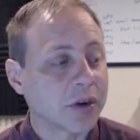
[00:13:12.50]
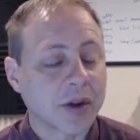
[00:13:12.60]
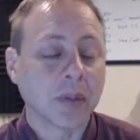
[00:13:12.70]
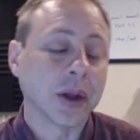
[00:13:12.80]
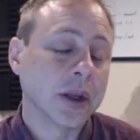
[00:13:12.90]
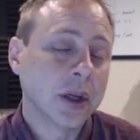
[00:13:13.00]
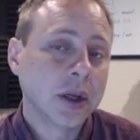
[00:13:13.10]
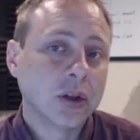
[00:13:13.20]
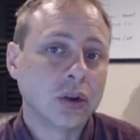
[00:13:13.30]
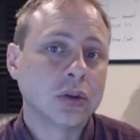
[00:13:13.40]
family
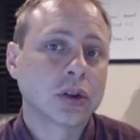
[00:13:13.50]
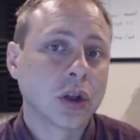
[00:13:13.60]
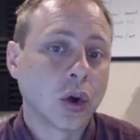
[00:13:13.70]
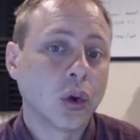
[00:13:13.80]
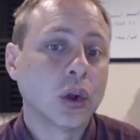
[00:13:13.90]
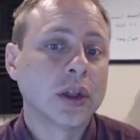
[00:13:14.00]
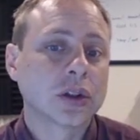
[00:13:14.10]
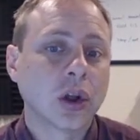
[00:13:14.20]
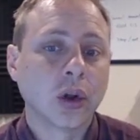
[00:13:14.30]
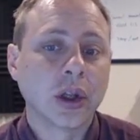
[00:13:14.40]
to
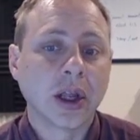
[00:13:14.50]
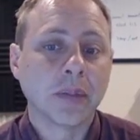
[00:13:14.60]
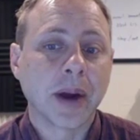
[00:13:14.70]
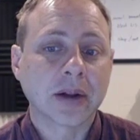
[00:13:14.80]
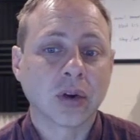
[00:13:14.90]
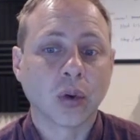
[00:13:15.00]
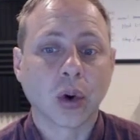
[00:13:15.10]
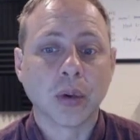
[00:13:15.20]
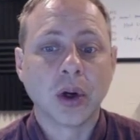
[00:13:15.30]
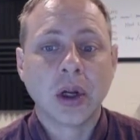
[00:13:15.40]
slowly get back to
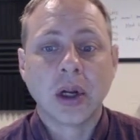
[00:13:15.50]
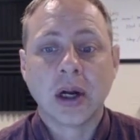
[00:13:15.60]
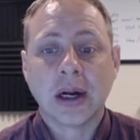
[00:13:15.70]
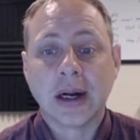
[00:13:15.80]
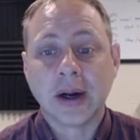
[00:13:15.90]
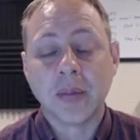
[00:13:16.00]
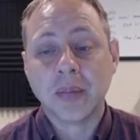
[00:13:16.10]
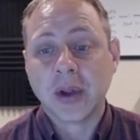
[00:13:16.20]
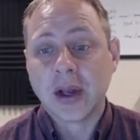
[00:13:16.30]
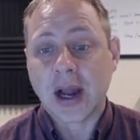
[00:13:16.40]
normal.
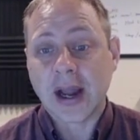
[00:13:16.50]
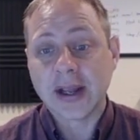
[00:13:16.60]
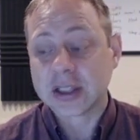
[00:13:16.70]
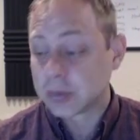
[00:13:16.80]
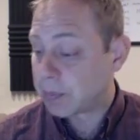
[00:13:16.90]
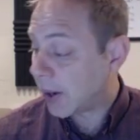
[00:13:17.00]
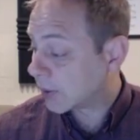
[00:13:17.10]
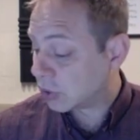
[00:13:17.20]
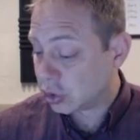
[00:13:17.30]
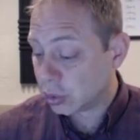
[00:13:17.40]
I
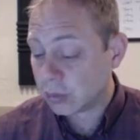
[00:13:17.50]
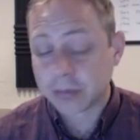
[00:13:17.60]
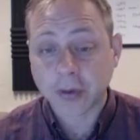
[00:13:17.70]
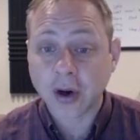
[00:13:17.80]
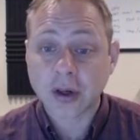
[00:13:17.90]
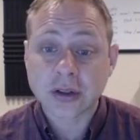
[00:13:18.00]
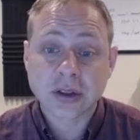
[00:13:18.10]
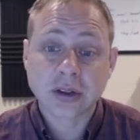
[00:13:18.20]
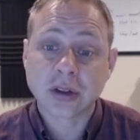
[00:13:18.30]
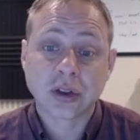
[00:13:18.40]
expect June
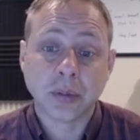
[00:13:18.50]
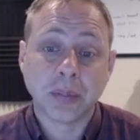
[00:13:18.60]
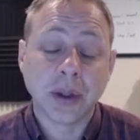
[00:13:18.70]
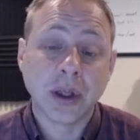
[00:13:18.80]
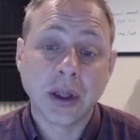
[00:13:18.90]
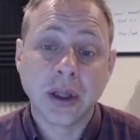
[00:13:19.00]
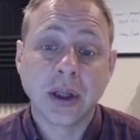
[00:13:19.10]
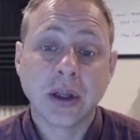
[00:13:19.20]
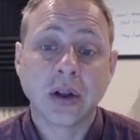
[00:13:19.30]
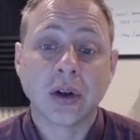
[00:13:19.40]
1st to
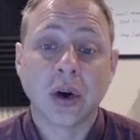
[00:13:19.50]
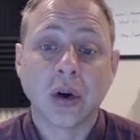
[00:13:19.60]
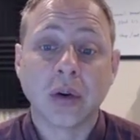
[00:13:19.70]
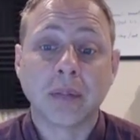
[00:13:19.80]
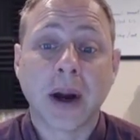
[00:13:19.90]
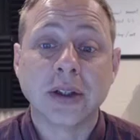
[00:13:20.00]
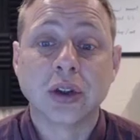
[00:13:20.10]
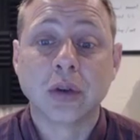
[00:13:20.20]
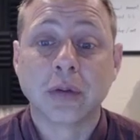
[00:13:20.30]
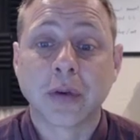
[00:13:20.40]
be, by
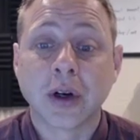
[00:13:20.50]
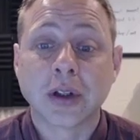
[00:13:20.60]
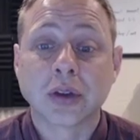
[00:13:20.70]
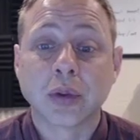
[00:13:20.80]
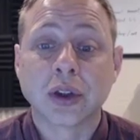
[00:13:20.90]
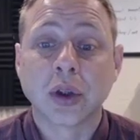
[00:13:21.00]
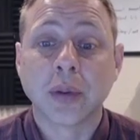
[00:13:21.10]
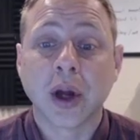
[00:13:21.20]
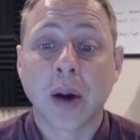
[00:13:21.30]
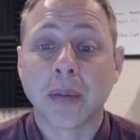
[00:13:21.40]
June 1st, we should
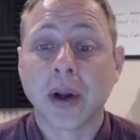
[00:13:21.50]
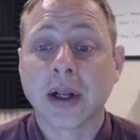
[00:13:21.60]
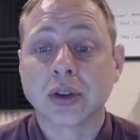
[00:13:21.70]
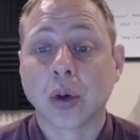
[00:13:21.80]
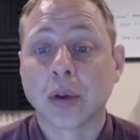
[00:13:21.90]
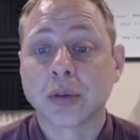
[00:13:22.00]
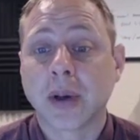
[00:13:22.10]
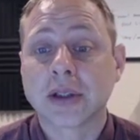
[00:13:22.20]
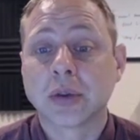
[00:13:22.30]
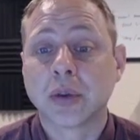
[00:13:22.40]
be operating as normal as
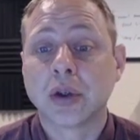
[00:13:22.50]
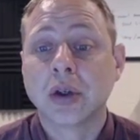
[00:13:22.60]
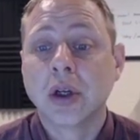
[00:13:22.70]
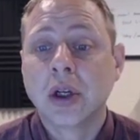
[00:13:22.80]
possible.